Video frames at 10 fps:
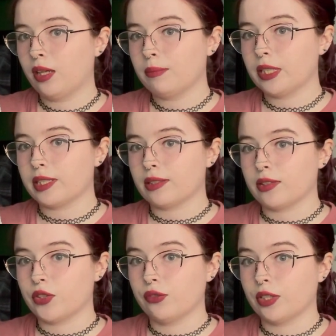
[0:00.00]
because the
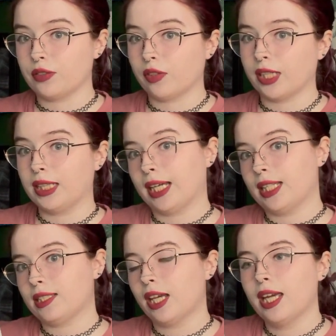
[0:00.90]
silver is very
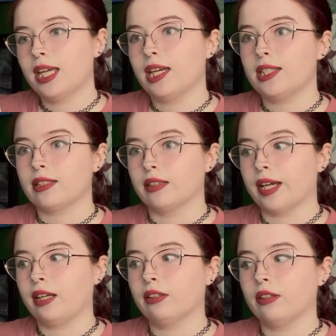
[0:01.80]
light. It's
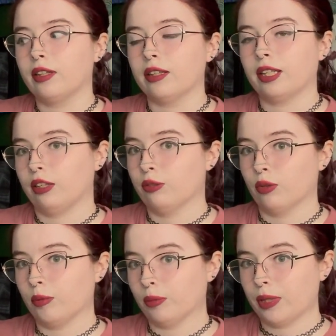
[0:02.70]
lighter than like a
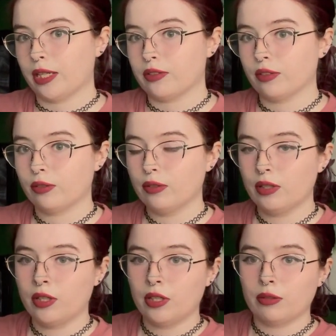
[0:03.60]
normal pencil,
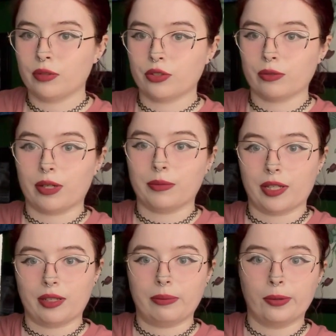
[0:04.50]
which is why I'm
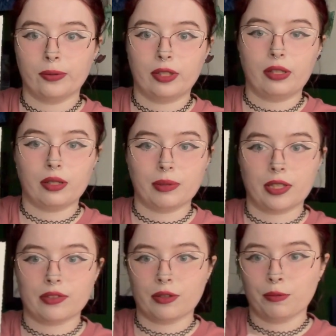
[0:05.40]
glad I'm holding it up
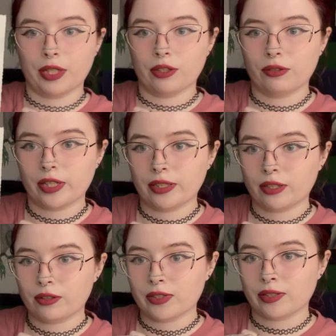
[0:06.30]
against a window right now,
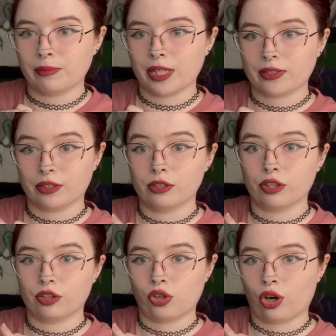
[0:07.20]
because it makes it
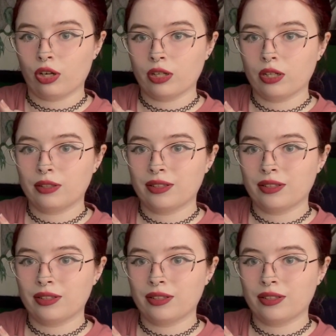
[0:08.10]
look dark.